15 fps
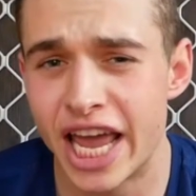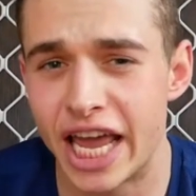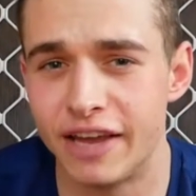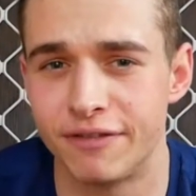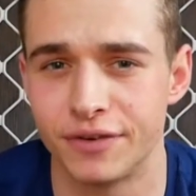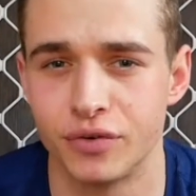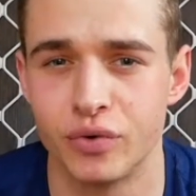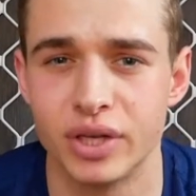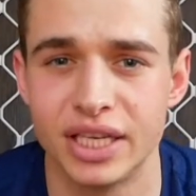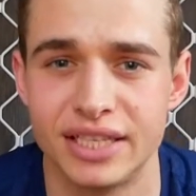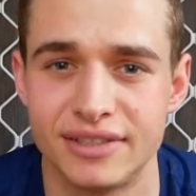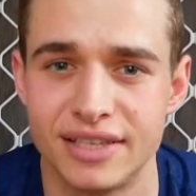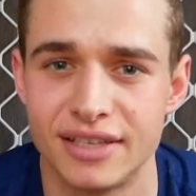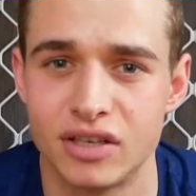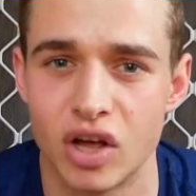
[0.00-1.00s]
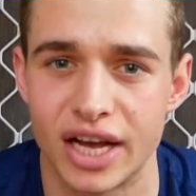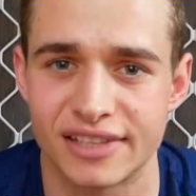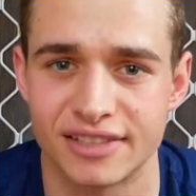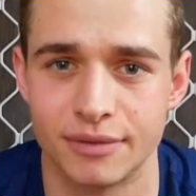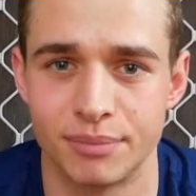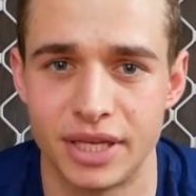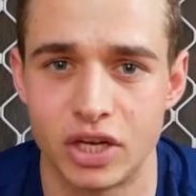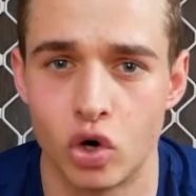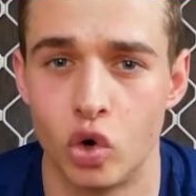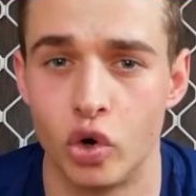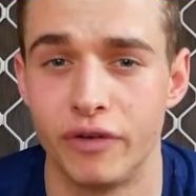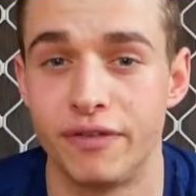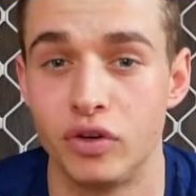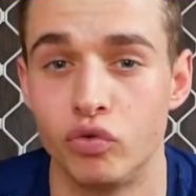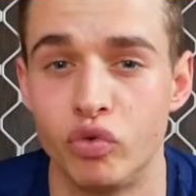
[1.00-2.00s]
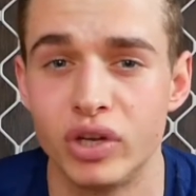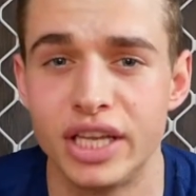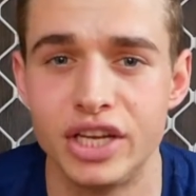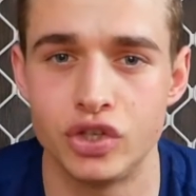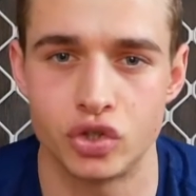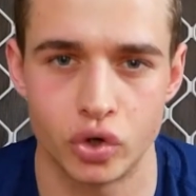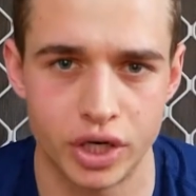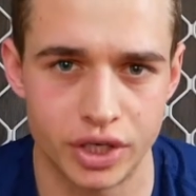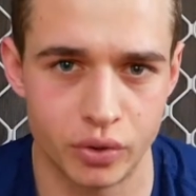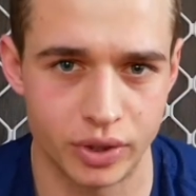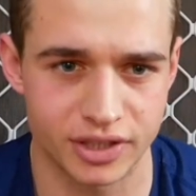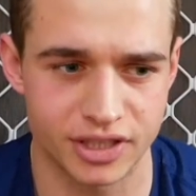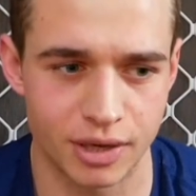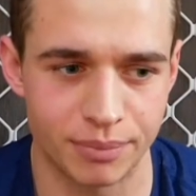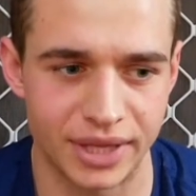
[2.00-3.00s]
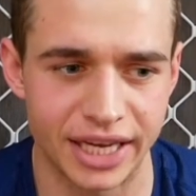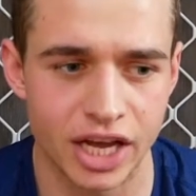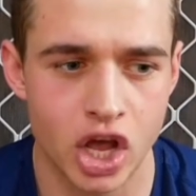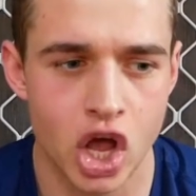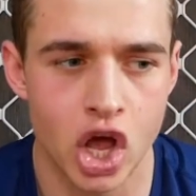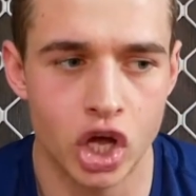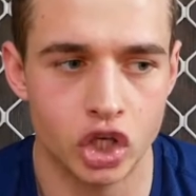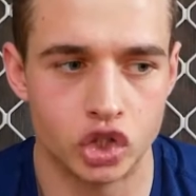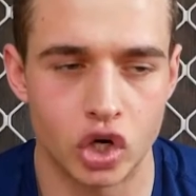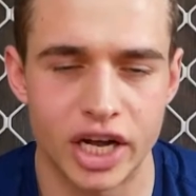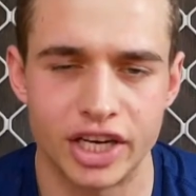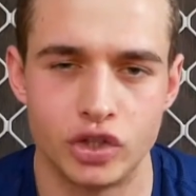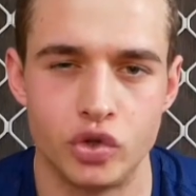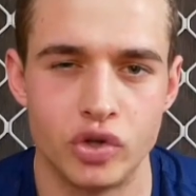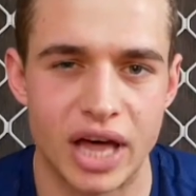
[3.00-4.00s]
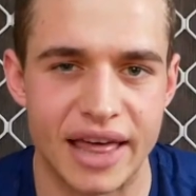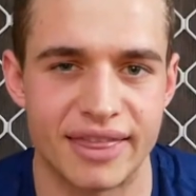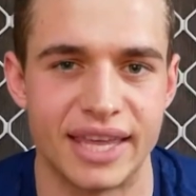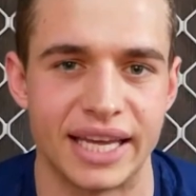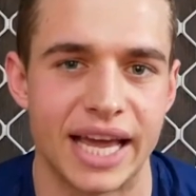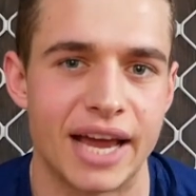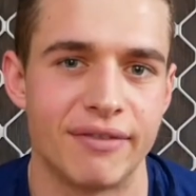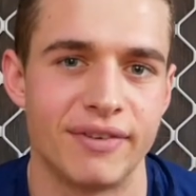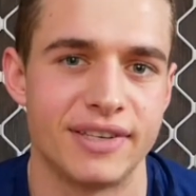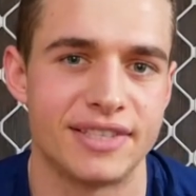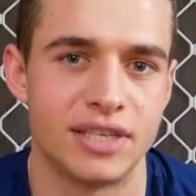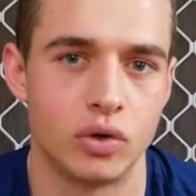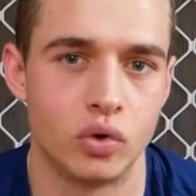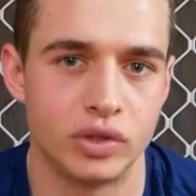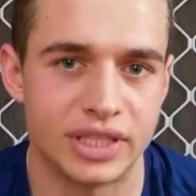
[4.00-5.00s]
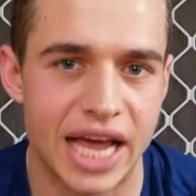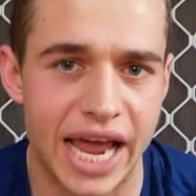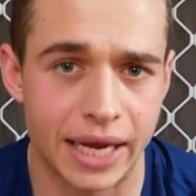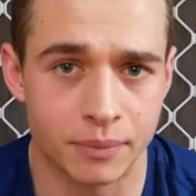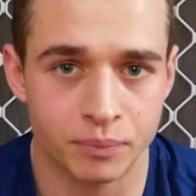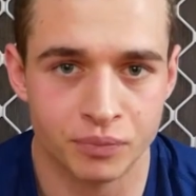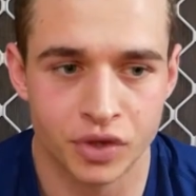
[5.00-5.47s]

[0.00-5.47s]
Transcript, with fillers: If you really did like something, or if you really enjoy doing something, try to do that thing every single day.